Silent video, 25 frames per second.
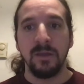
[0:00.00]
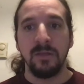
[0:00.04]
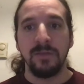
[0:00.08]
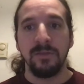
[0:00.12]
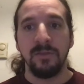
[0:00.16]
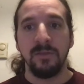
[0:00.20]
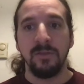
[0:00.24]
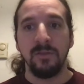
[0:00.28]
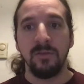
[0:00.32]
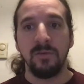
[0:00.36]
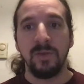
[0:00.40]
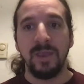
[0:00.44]

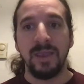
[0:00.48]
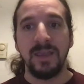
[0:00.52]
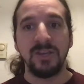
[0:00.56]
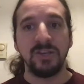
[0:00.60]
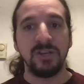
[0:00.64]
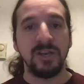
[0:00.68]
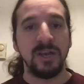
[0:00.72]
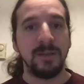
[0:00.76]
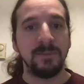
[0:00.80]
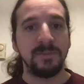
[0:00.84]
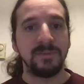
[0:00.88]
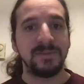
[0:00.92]
The
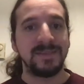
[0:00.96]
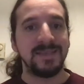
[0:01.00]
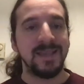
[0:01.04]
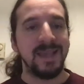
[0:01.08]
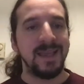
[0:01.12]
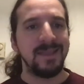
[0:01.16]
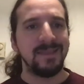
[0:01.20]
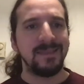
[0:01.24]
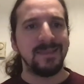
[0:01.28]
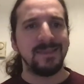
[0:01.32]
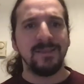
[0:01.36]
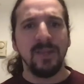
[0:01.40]
location helped
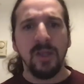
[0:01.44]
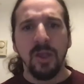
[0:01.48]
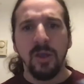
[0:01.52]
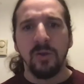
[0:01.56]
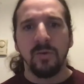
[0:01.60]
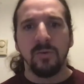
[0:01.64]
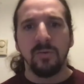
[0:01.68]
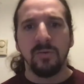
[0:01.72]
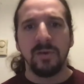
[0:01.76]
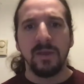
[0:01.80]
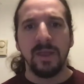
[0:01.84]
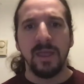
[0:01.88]
set the
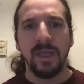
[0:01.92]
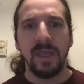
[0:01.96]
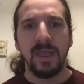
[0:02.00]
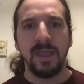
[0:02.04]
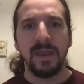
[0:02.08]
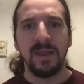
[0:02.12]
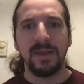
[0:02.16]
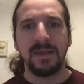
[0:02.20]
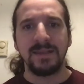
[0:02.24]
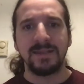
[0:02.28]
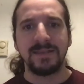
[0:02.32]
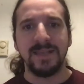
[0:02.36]
tone
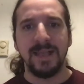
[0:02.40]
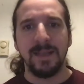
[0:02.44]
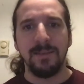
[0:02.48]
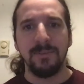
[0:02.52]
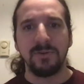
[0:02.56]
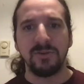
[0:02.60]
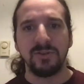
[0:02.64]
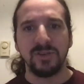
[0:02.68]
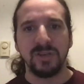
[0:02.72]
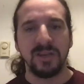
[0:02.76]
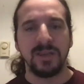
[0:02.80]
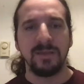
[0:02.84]
and
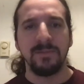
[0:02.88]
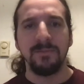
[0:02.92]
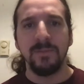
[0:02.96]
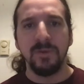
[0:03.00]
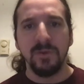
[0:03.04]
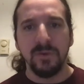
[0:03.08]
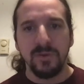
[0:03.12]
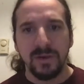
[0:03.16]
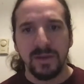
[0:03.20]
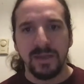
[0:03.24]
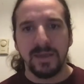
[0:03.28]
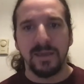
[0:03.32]
establish a
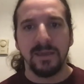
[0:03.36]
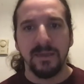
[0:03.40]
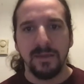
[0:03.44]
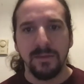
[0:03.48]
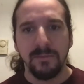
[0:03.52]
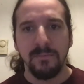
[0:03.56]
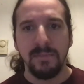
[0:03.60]
community,